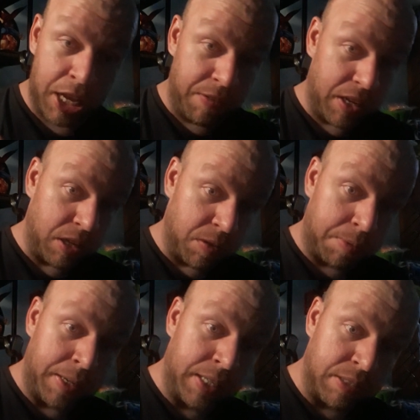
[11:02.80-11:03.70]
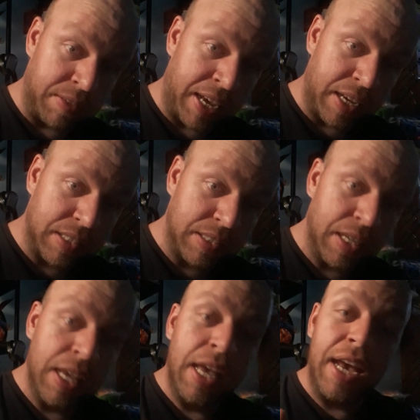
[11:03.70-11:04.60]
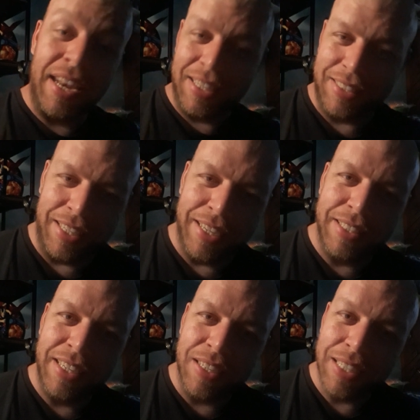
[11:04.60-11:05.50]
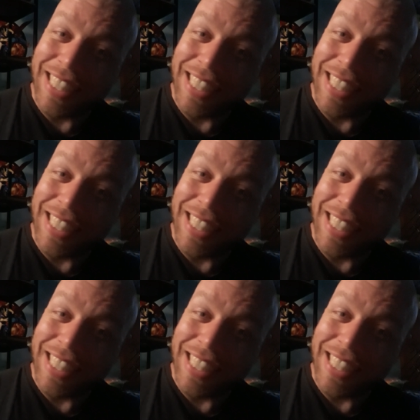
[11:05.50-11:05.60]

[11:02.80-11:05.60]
I'm going to go update some decks, and I'll see you guys later.